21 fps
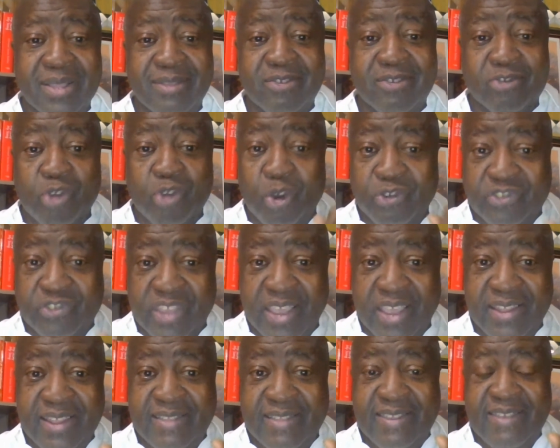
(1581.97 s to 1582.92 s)
So say
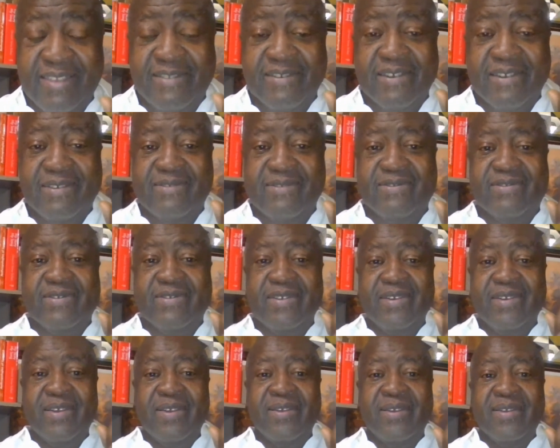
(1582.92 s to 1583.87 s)
the teachers,
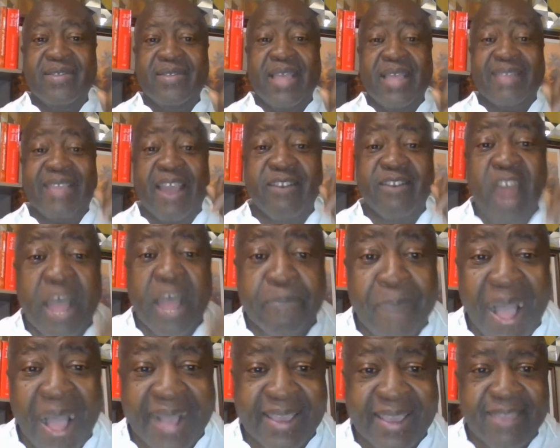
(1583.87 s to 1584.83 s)
that they're not
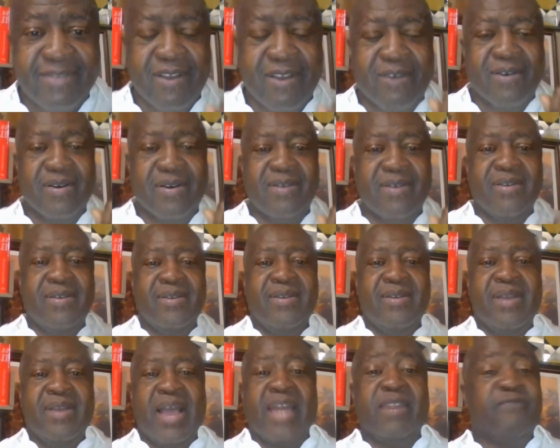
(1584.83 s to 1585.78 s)
backing down.
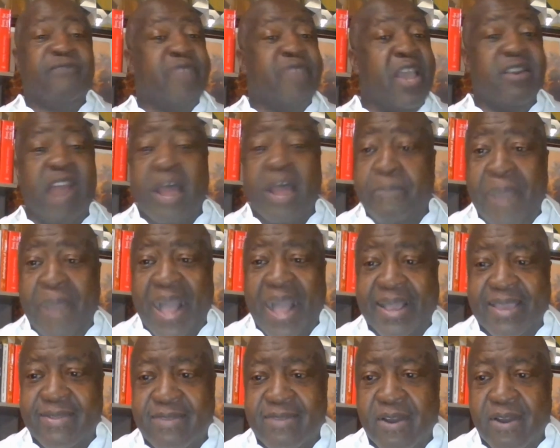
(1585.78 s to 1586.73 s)
And if they're not
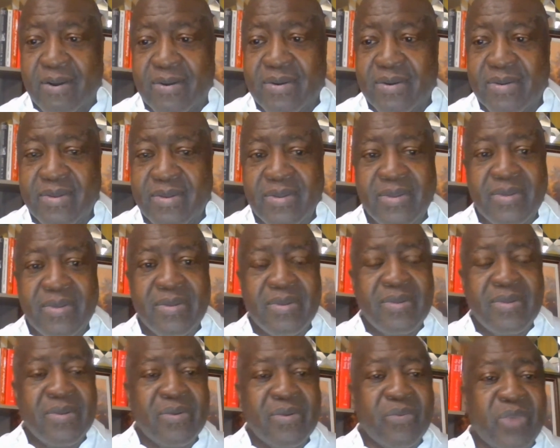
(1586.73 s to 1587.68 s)
backing down,
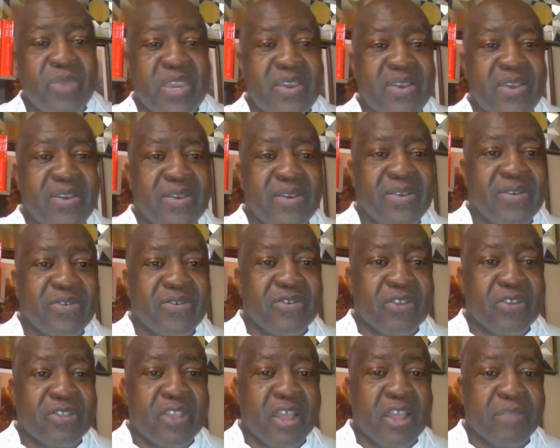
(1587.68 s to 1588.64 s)
we
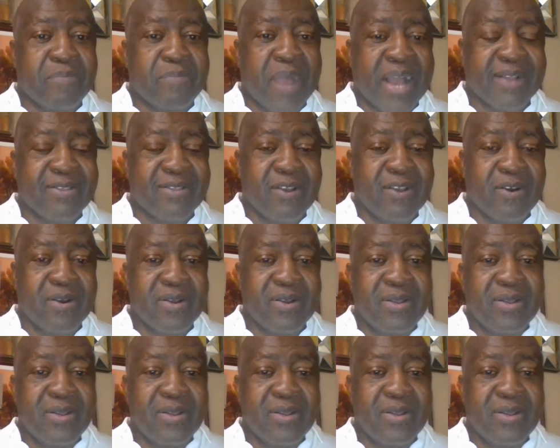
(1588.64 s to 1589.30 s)
should not back down.